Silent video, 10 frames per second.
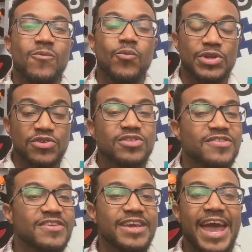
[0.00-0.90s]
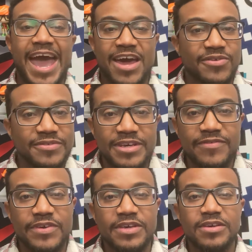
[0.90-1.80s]
when you used to see an ad on
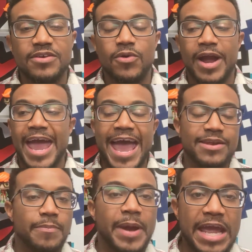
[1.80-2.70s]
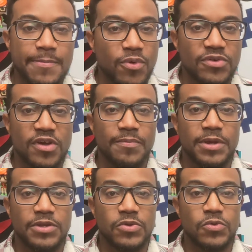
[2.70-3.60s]
TV or an ad in a paper or
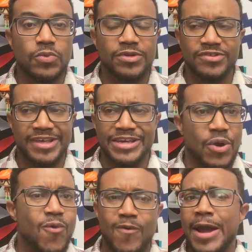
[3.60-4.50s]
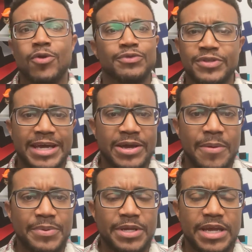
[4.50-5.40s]
something, you would just like go right over to that
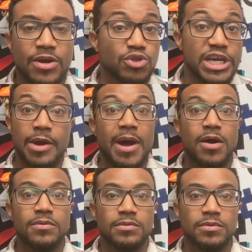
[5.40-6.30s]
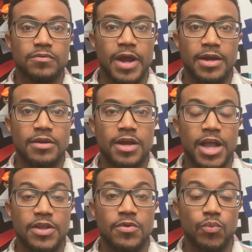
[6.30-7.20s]
company and go check them out, right?
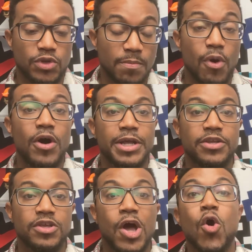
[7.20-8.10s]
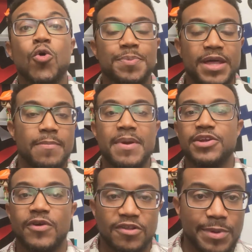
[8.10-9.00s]
And when you bought it, you'd hope that it met
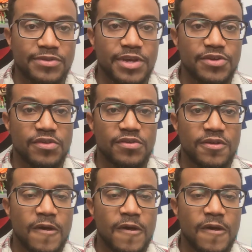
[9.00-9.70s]
your expectations.